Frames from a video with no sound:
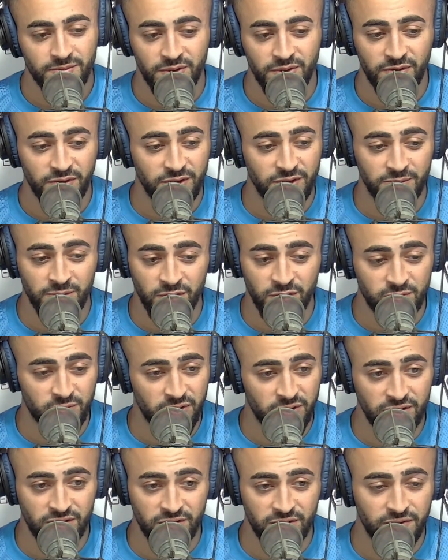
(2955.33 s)
for the most
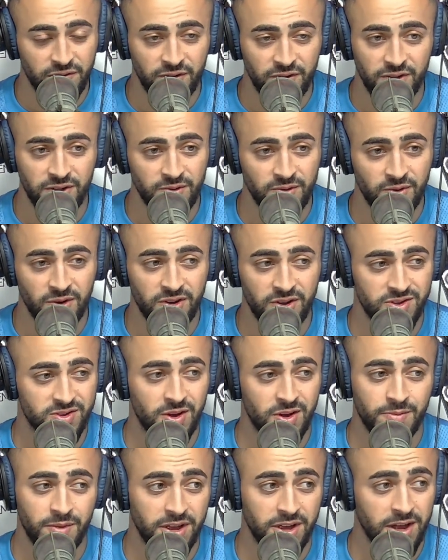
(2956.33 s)
part, they're fully raw. So
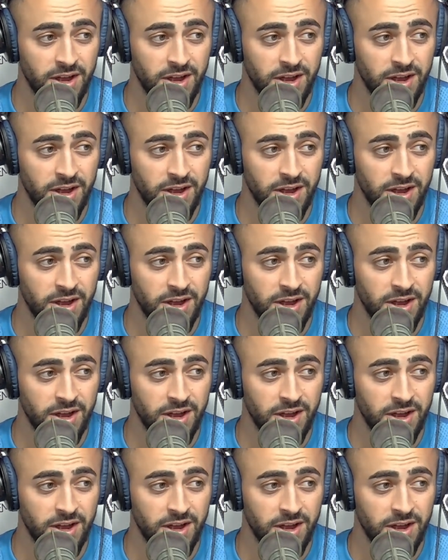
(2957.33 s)
I'm like,